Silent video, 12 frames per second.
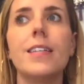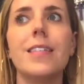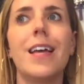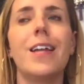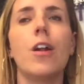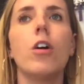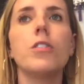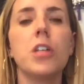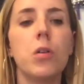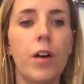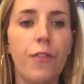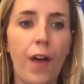And it also
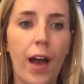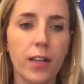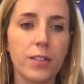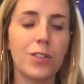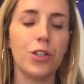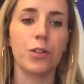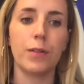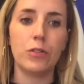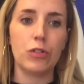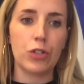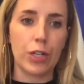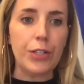affects your
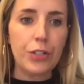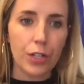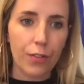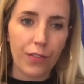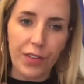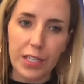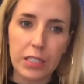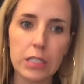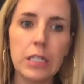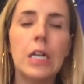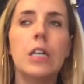registration fees.